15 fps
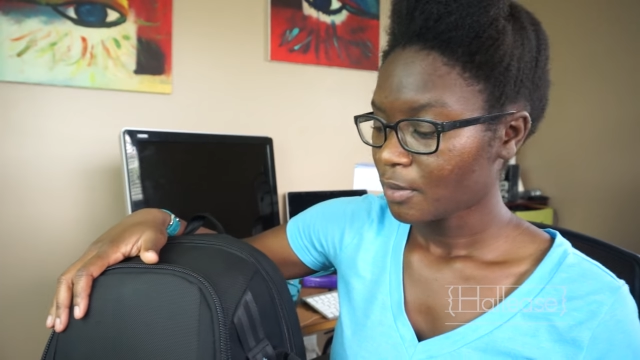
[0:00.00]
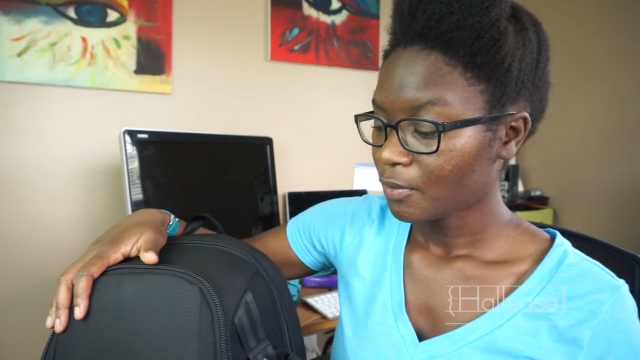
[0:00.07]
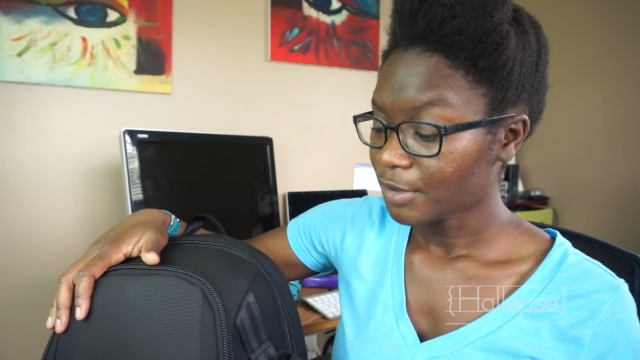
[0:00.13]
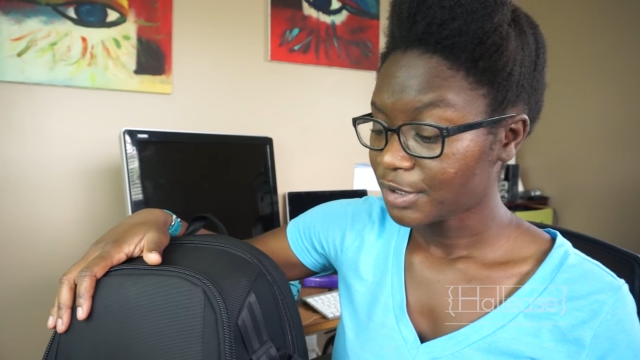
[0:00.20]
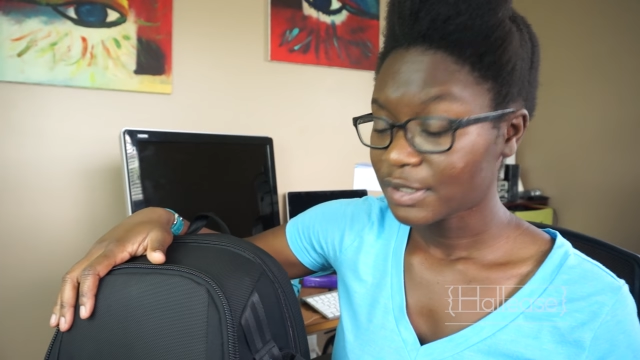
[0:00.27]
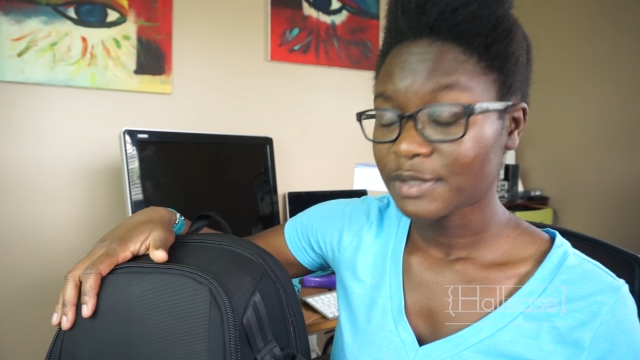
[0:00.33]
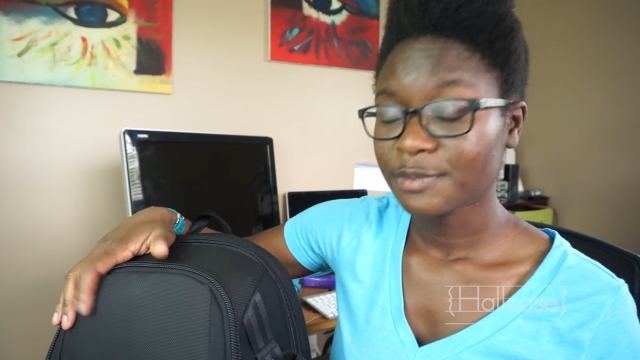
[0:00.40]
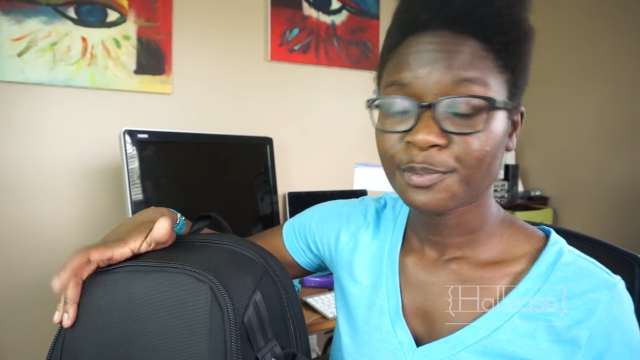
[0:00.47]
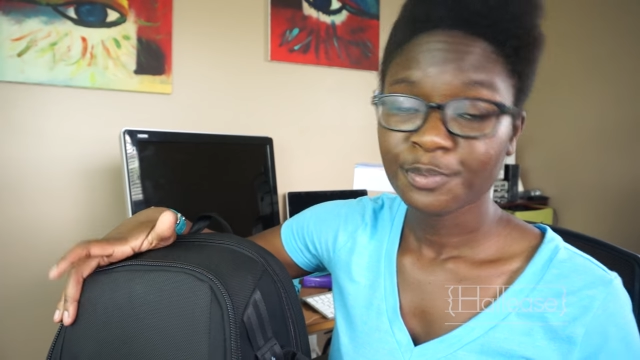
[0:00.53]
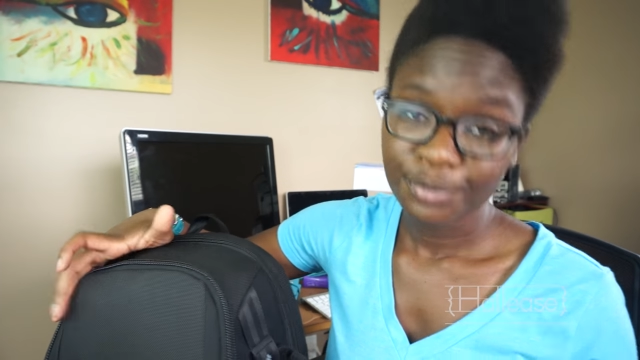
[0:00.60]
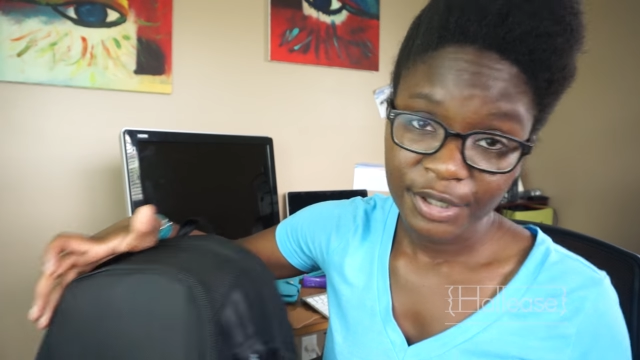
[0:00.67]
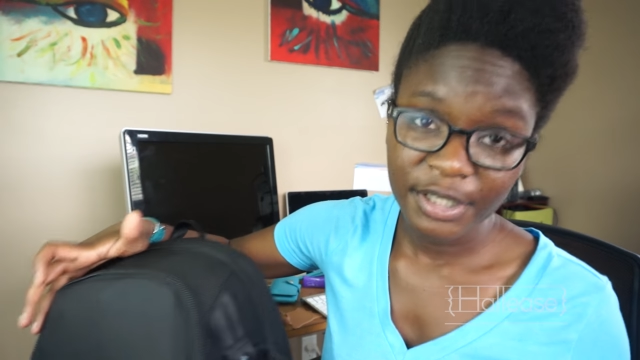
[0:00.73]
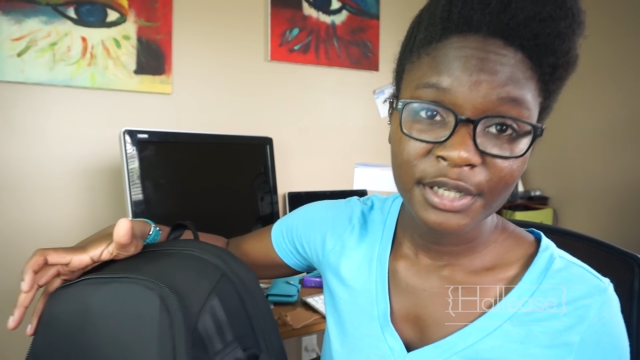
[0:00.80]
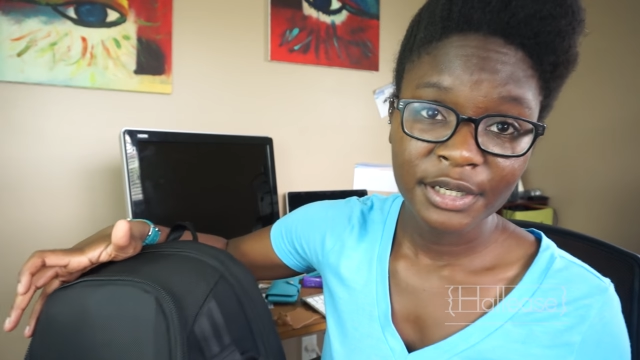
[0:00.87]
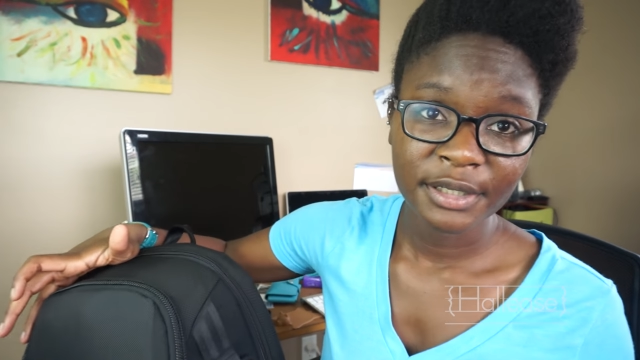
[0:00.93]
which is
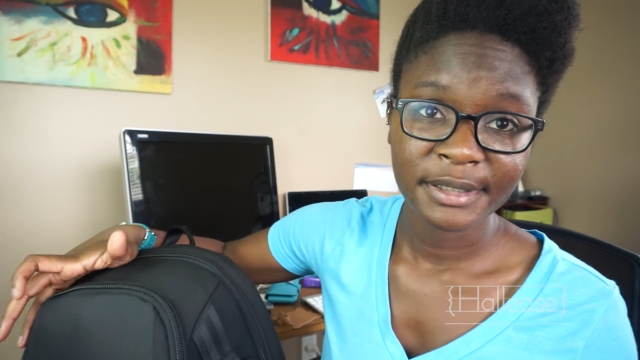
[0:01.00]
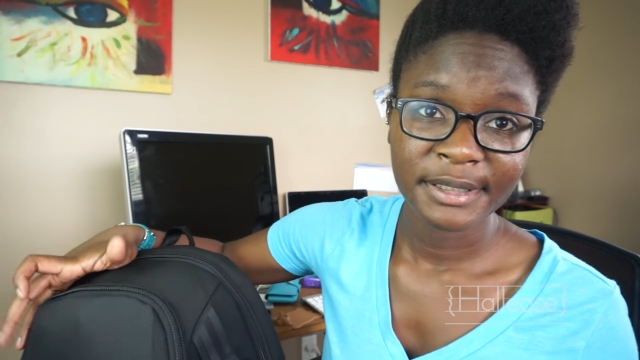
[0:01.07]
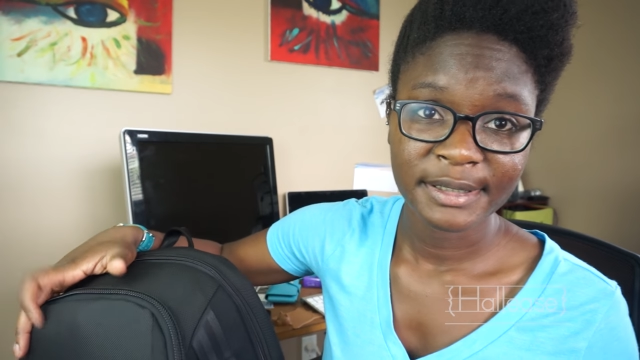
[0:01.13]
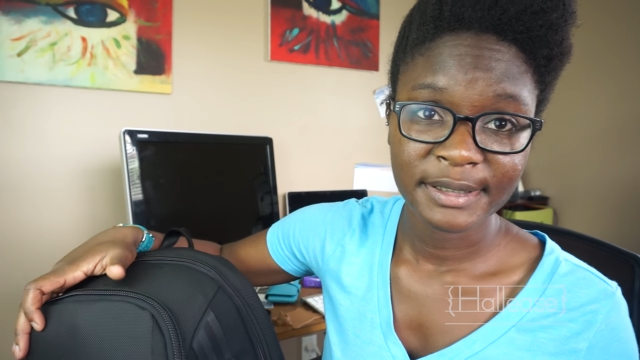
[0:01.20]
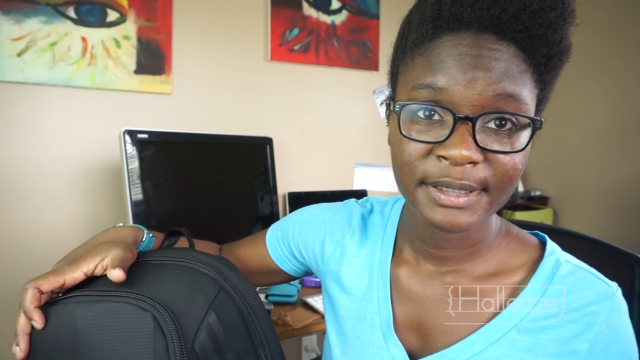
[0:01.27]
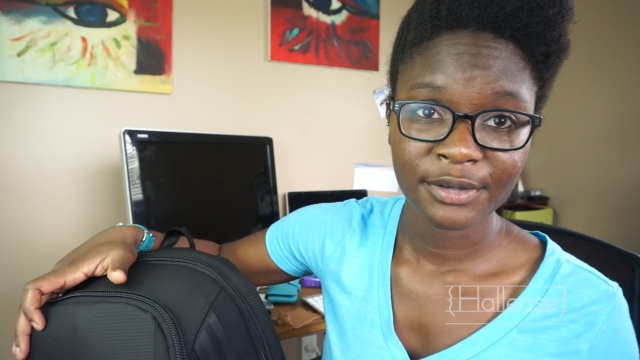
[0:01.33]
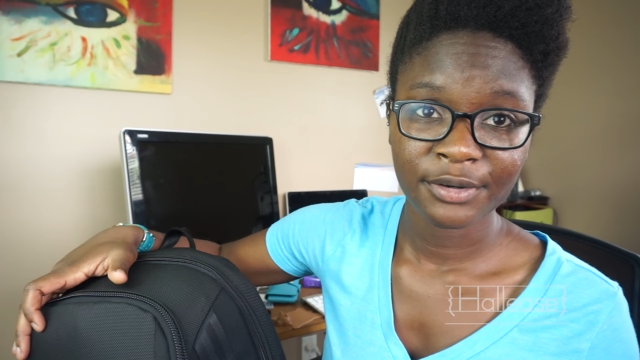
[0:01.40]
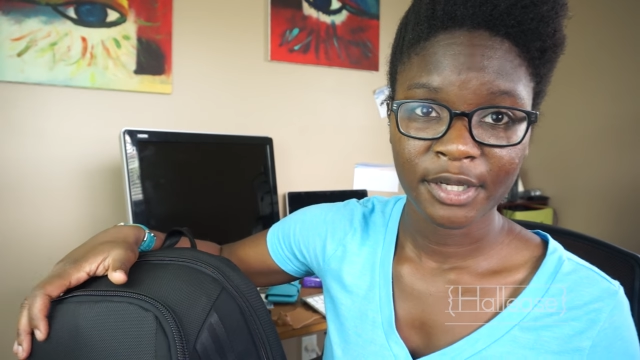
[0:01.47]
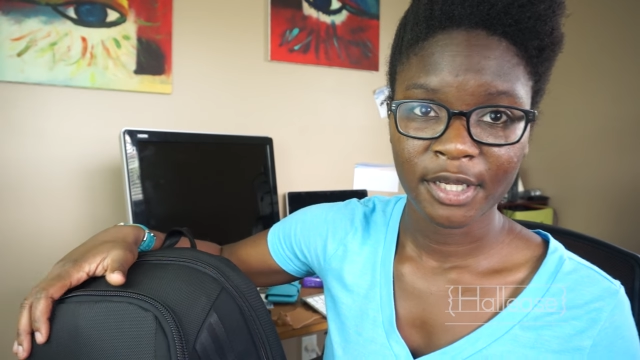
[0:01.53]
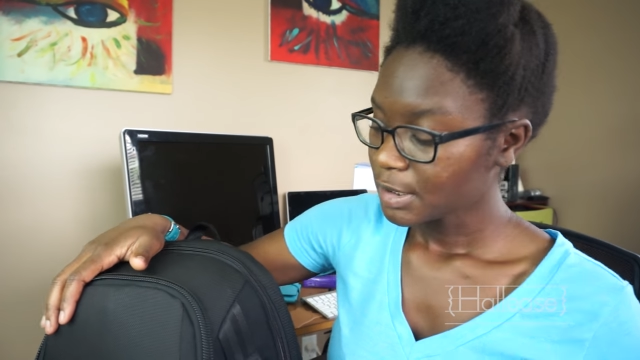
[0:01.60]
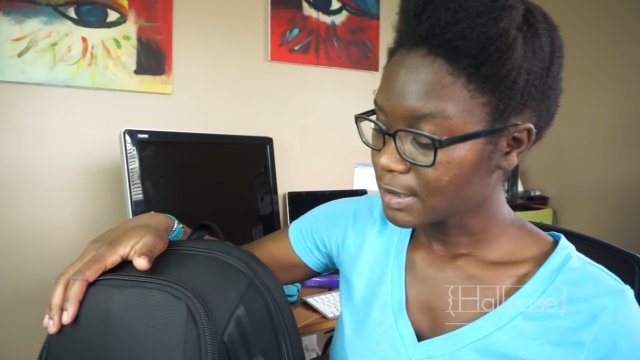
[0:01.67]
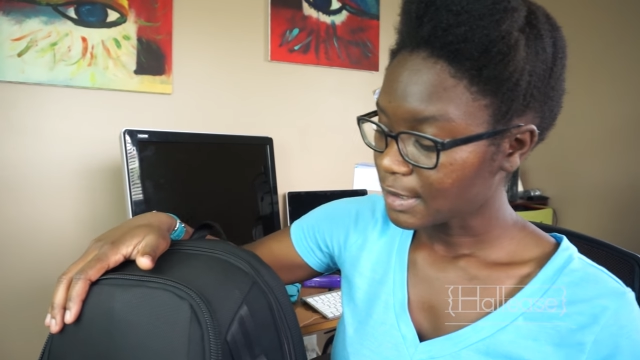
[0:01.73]
pretty good considering.